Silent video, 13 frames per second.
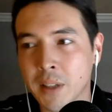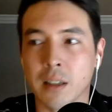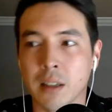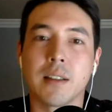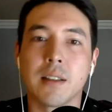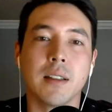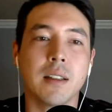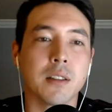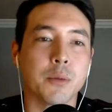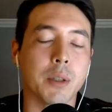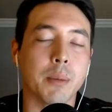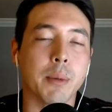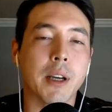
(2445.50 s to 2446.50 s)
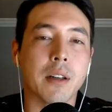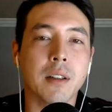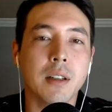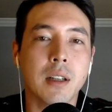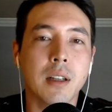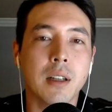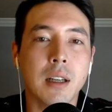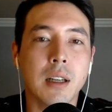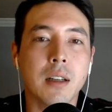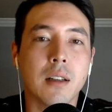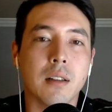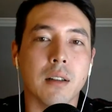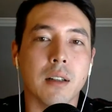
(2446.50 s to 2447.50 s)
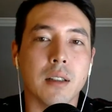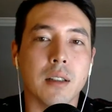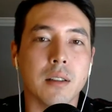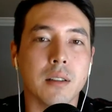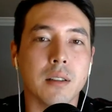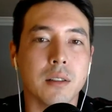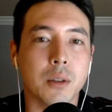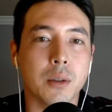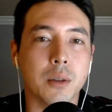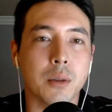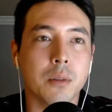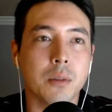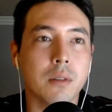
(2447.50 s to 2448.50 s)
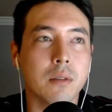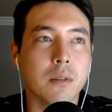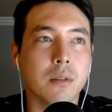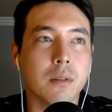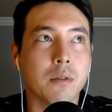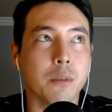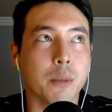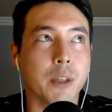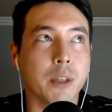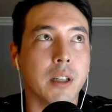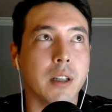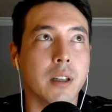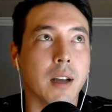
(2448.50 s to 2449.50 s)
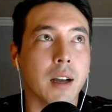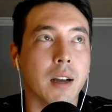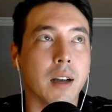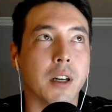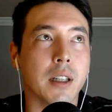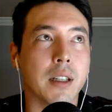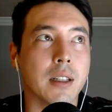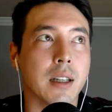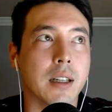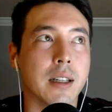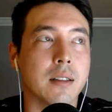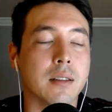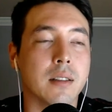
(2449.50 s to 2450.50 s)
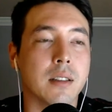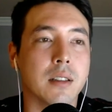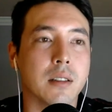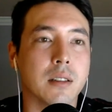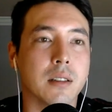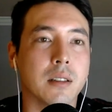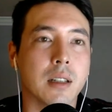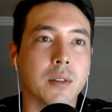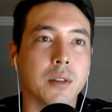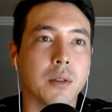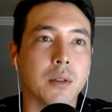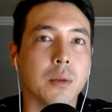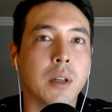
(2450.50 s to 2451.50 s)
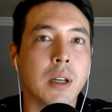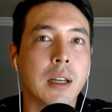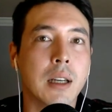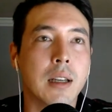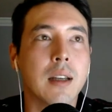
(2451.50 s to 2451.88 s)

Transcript: Like, it doesn't really matter, right? So for me, I finally like niched it down to,